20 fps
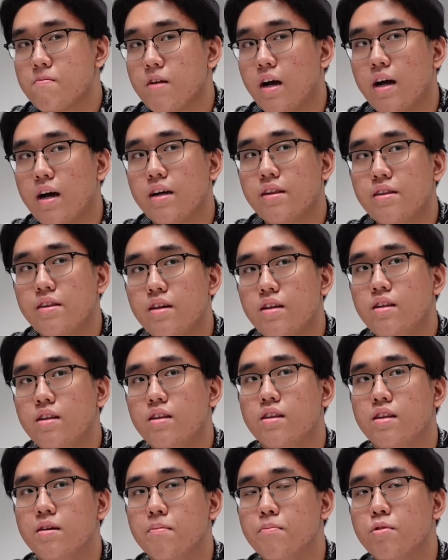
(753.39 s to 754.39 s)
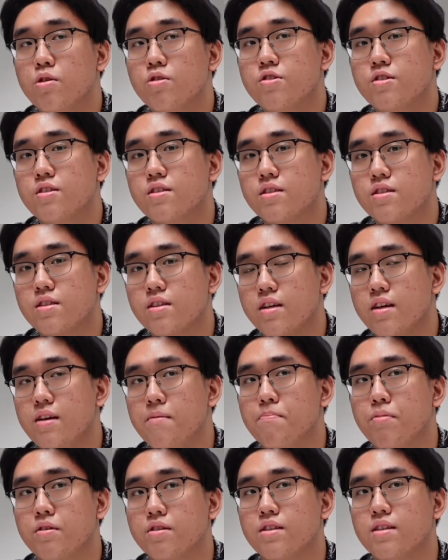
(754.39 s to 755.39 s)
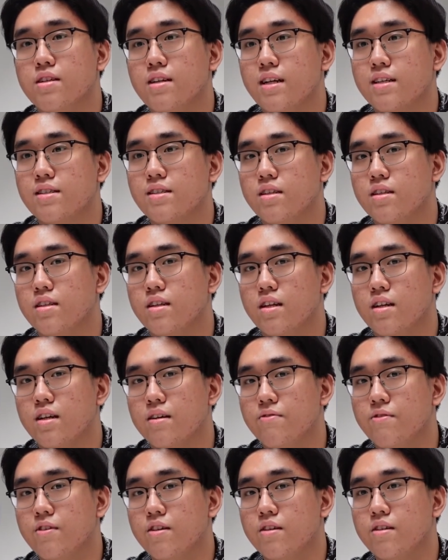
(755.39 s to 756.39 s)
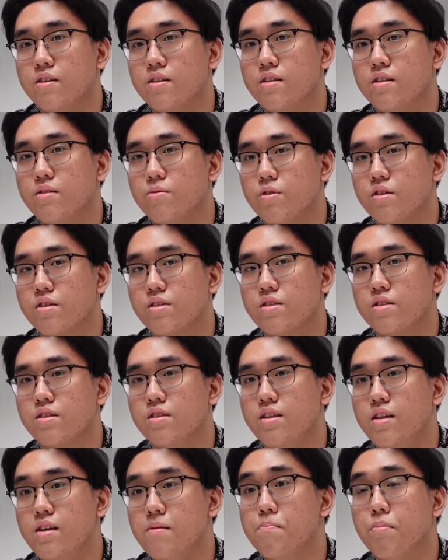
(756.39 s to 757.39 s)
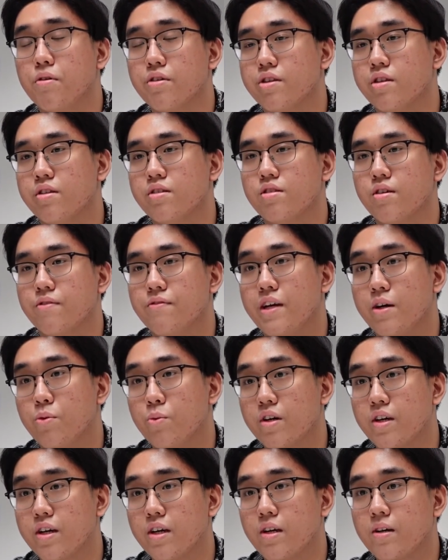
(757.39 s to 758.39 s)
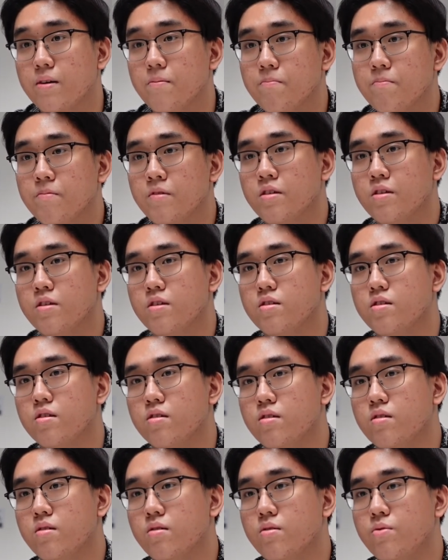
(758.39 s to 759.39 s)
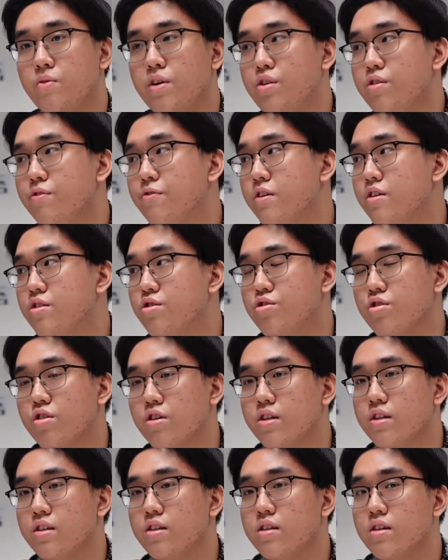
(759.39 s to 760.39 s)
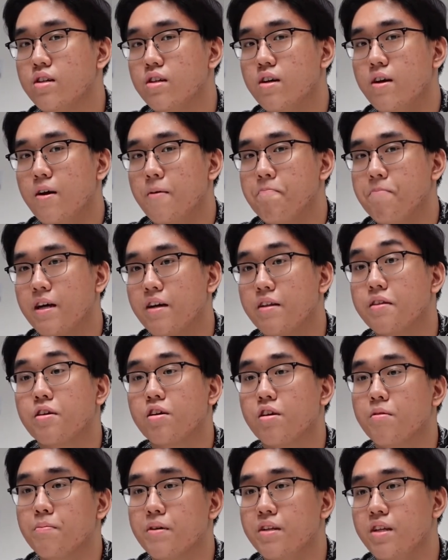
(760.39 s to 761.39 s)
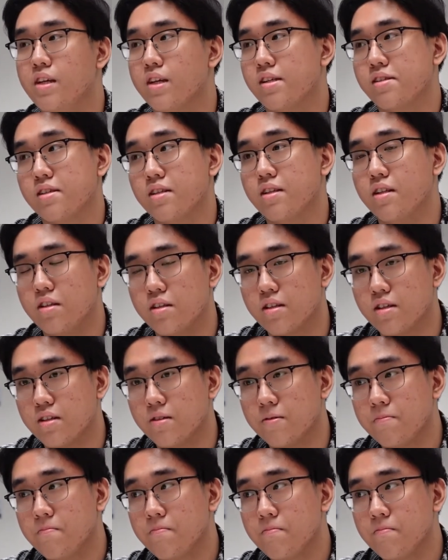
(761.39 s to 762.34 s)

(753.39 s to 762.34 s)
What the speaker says: I think the most important lesson that I've learned was the importance of networking. So when you first join the company as an intern,